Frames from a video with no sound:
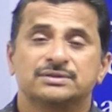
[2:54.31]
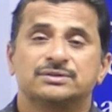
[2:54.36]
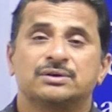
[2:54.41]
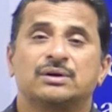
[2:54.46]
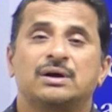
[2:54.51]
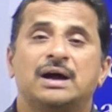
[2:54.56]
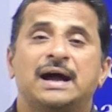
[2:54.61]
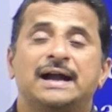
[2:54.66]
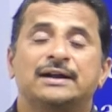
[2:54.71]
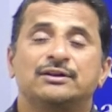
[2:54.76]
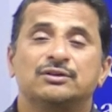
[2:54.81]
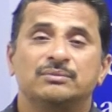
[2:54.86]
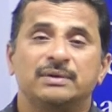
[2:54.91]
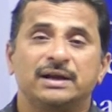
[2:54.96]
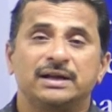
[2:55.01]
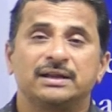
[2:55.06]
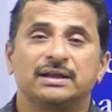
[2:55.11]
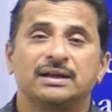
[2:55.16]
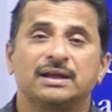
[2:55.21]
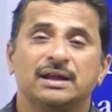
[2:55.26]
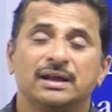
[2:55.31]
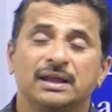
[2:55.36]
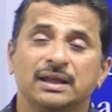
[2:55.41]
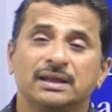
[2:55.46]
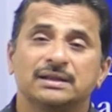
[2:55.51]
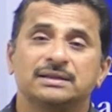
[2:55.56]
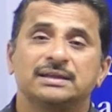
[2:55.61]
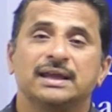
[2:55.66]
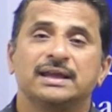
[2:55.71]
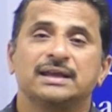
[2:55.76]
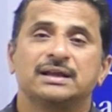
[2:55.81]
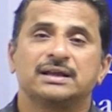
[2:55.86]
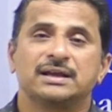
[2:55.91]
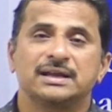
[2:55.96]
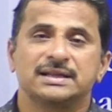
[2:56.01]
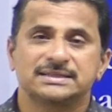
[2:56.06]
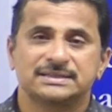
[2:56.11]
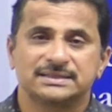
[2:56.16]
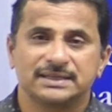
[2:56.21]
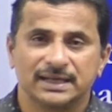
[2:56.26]
automatically they
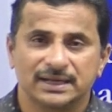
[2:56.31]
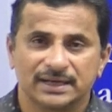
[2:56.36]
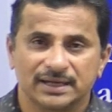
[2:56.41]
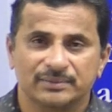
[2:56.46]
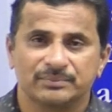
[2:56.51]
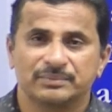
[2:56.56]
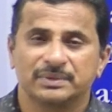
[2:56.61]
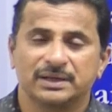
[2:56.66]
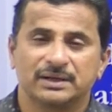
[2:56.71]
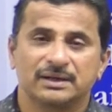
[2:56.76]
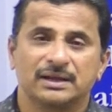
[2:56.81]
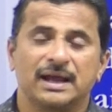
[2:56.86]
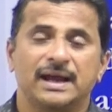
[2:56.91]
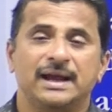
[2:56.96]
increase their number,